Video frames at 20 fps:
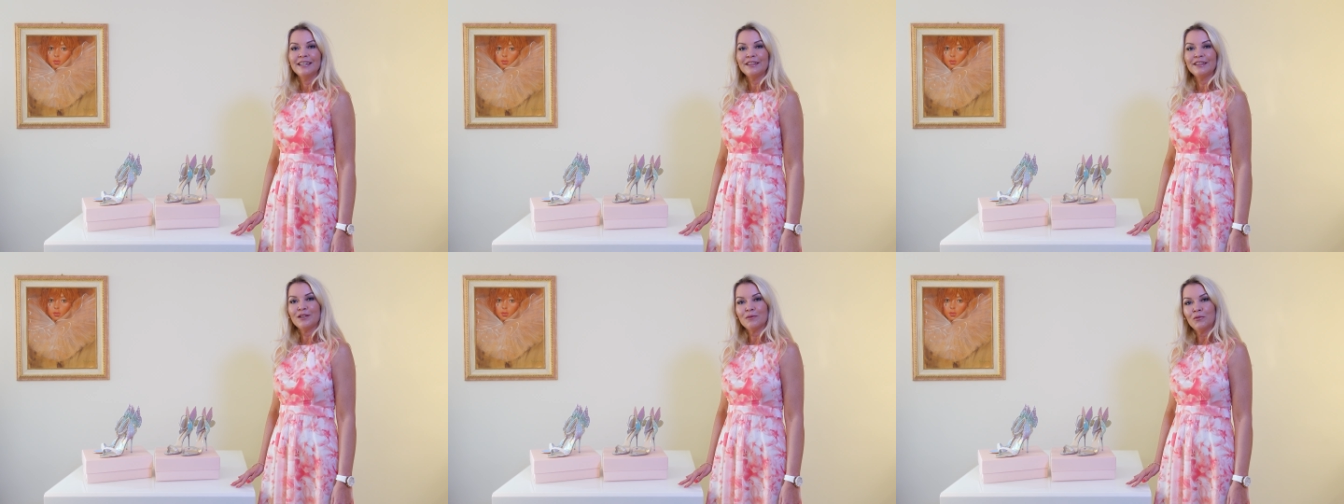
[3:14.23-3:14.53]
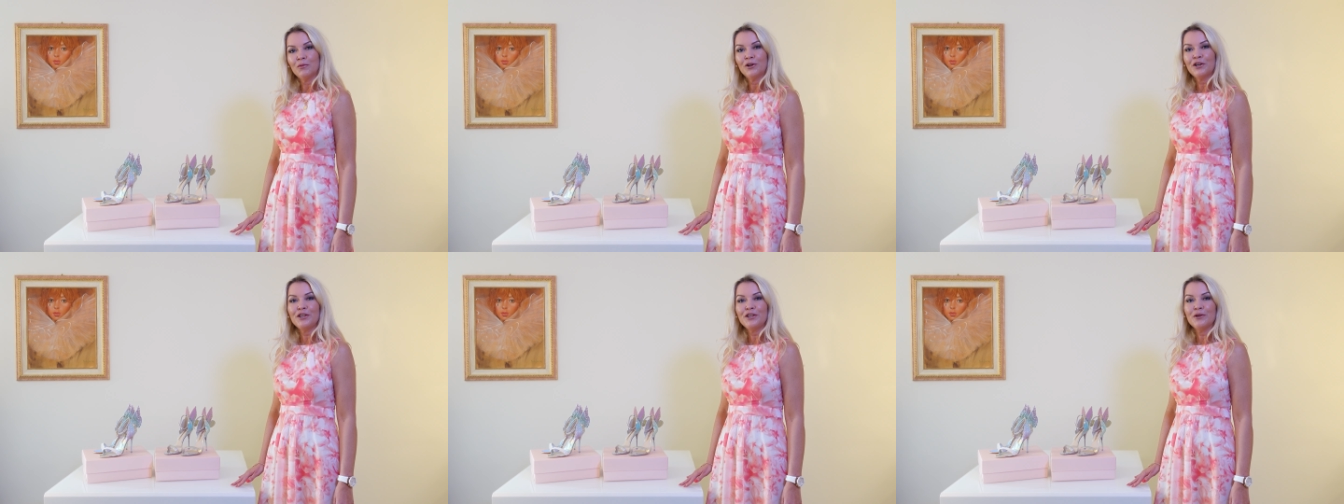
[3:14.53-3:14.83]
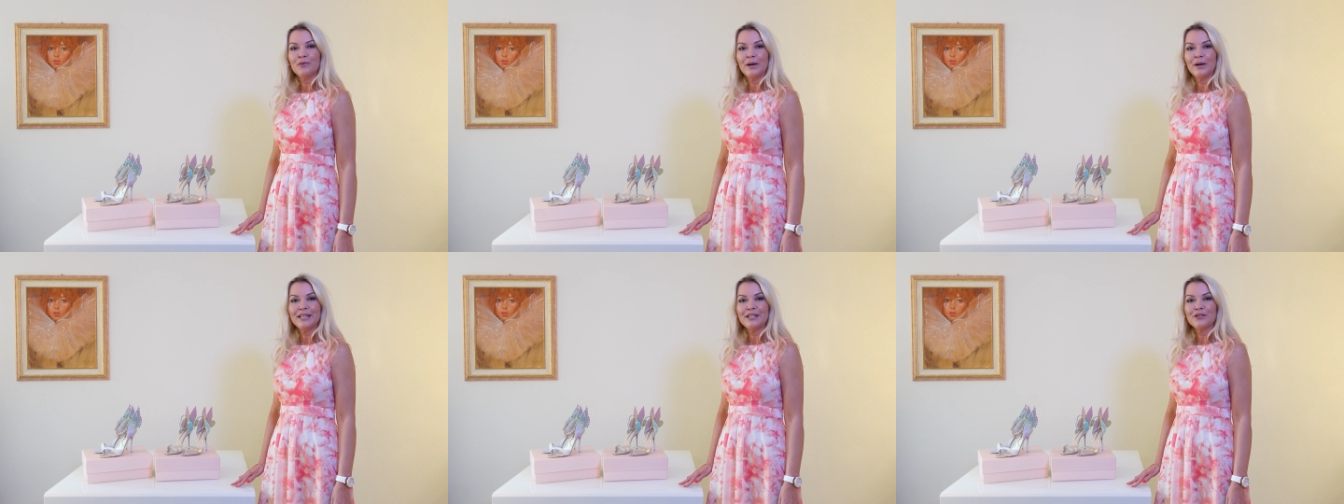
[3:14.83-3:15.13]
The more
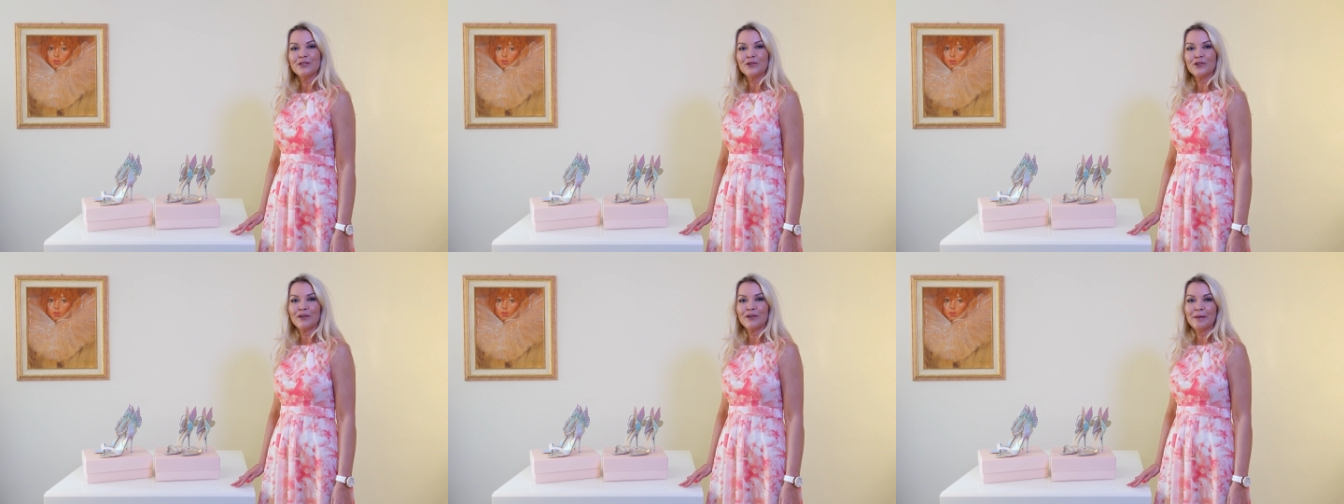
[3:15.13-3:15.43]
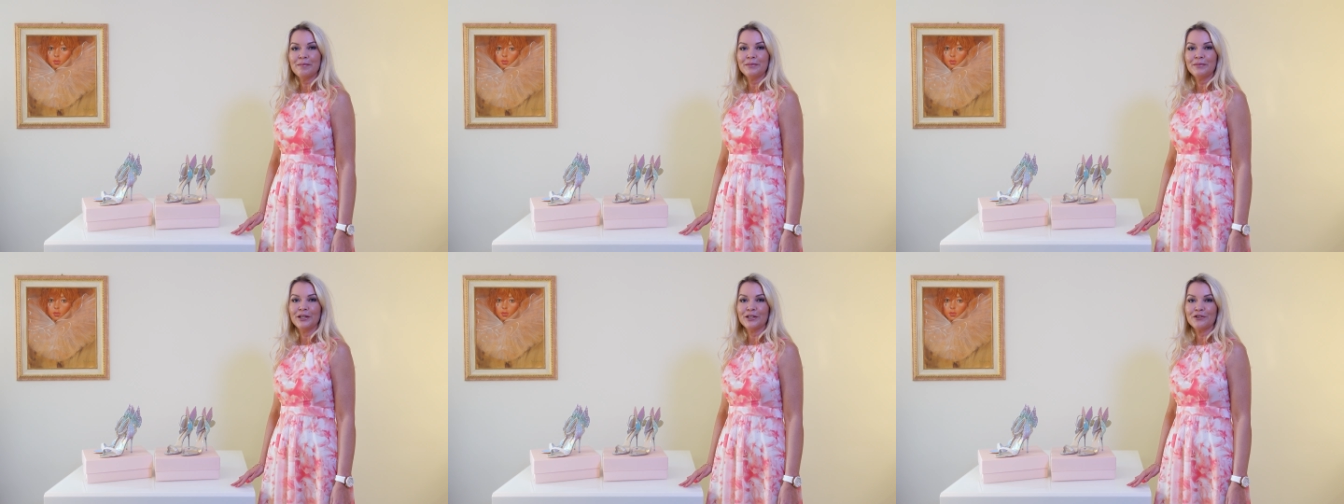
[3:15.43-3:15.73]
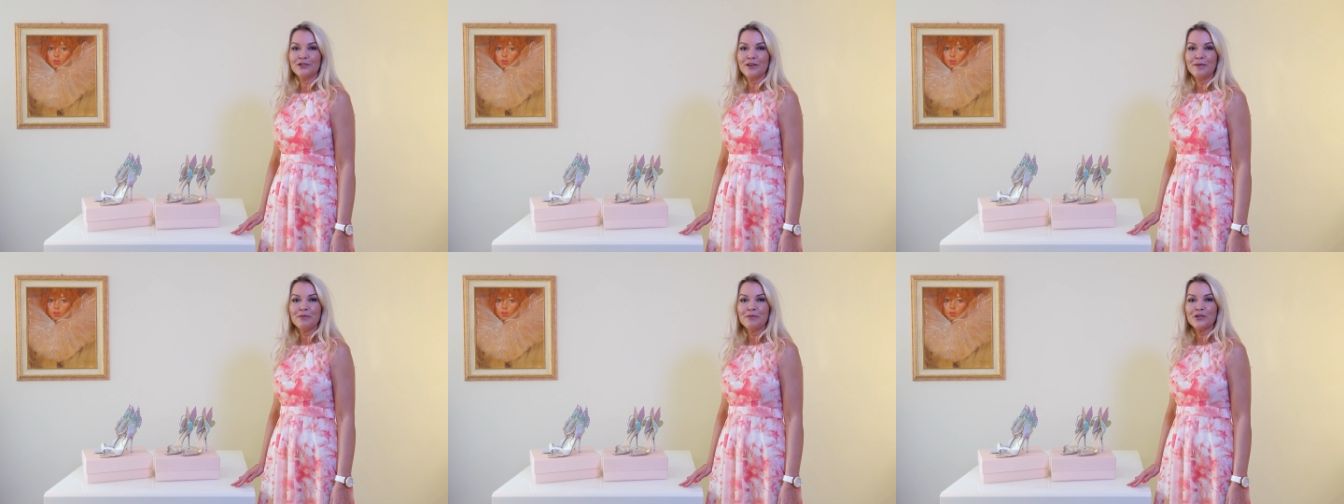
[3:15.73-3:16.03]
you wait to grab your
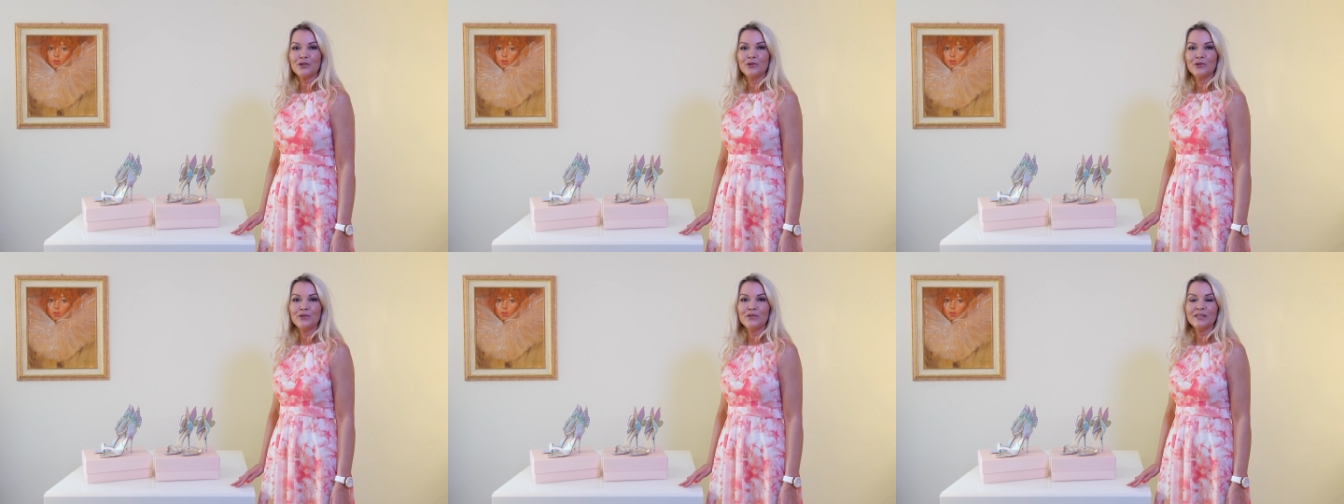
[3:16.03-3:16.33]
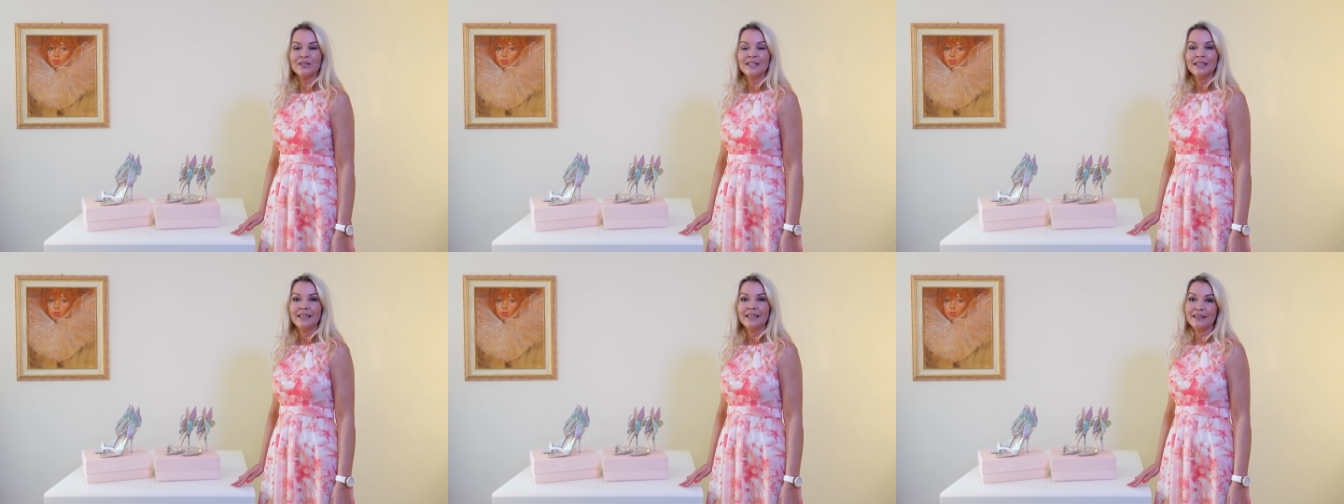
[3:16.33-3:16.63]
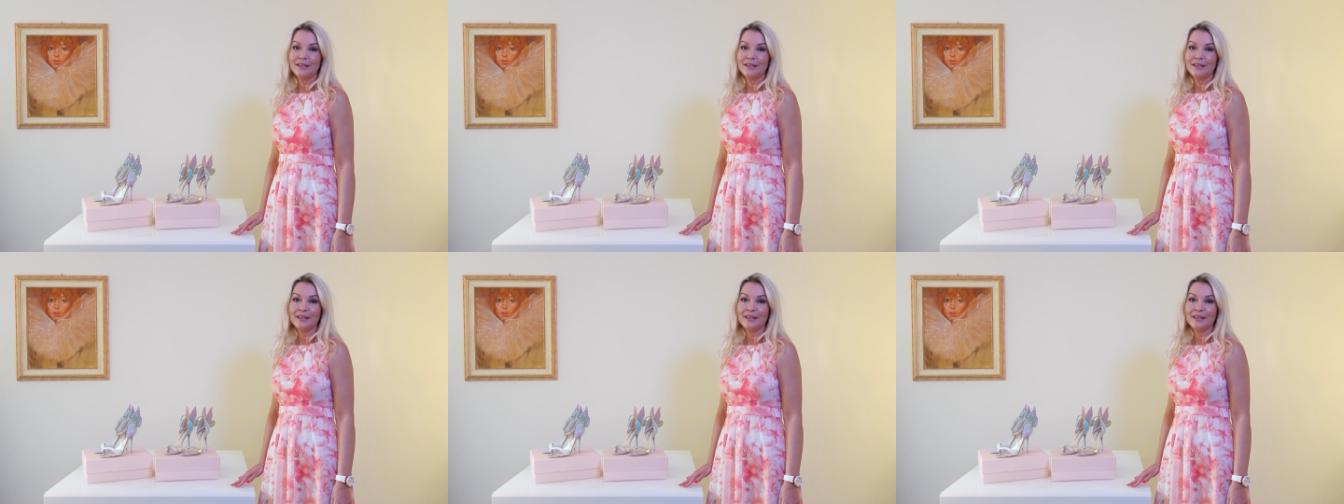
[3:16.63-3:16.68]
dream shoes,